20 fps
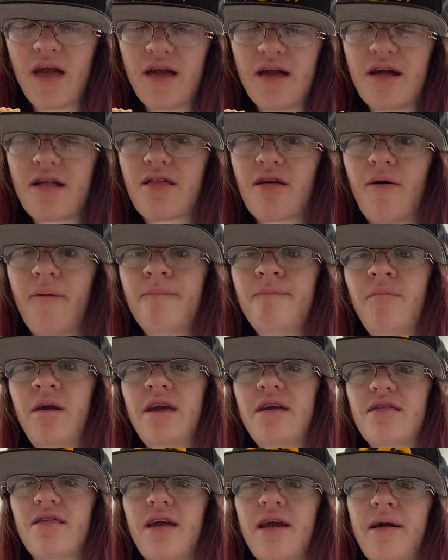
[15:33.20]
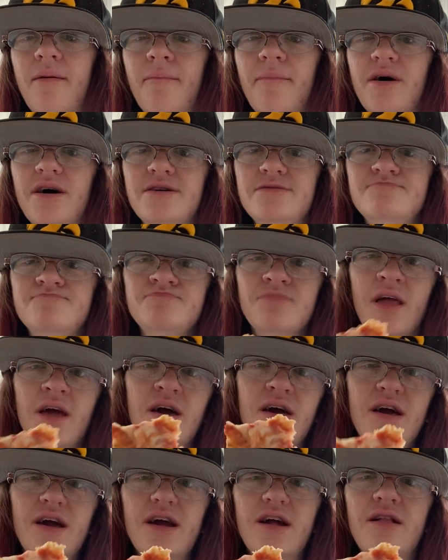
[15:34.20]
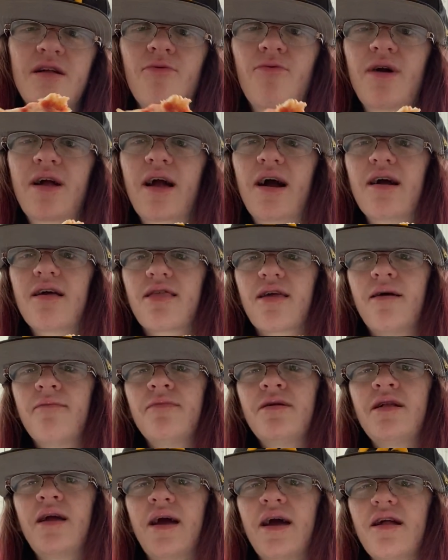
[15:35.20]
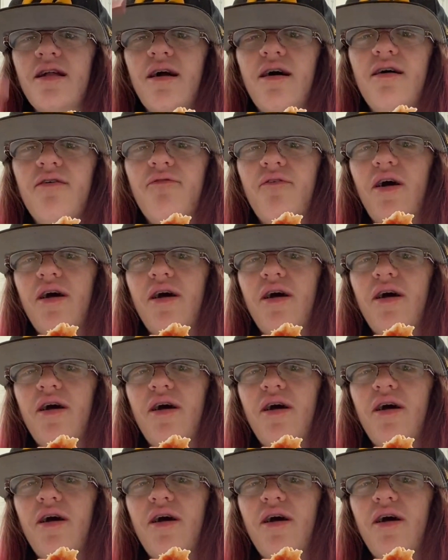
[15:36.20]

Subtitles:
It's amazing, but anyway, guys, I'm gonna head off.